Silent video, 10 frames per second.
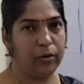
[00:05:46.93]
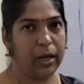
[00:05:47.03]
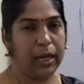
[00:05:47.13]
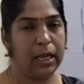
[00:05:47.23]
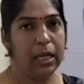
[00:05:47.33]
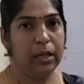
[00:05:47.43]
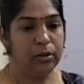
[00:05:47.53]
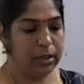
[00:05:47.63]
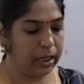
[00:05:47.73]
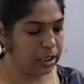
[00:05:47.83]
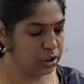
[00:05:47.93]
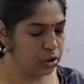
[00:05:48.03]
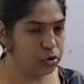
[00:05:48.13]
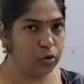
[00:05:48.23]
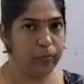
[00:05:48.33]
Okay.
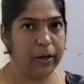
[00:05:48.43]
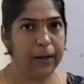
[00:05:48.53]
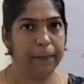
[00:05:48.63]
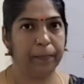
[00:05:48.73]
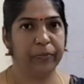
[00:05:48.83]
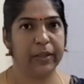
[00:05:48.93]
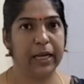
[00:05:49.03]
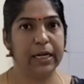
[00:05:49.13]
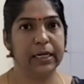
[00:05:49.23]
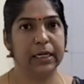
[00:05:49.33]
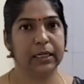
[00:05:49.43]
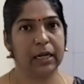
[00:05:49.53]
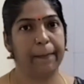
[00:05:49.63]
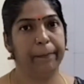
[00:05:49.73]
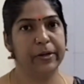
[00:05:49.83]
Narration should be entered
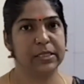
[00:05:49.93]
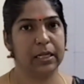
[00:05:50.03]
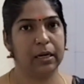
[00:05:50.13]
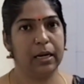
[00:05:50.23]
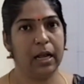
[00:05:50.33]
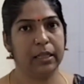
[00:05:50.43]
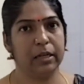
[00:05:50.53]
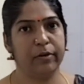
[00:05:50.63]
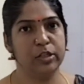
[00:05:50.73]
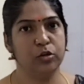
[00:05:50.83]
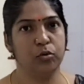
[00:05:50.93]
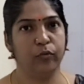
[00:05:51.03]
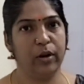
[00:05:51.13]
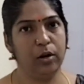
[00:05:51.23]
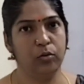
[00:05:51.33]
compulsorily, otherwise
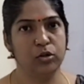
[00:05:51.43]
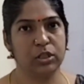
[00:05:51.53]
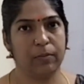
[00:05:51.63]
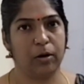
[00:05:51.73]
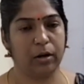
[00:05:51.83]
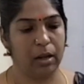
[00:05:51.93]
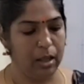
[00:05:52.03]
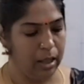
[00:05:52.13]
you will lose the mark.